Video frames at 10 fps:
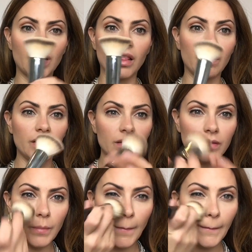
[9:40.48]
I love it.
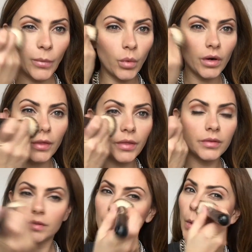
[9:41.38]

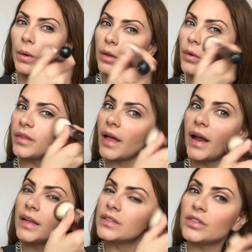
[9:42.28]
Totally worth
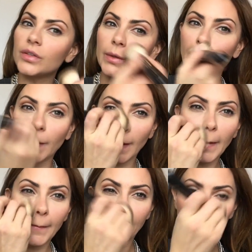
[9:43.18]
adding to your little kit.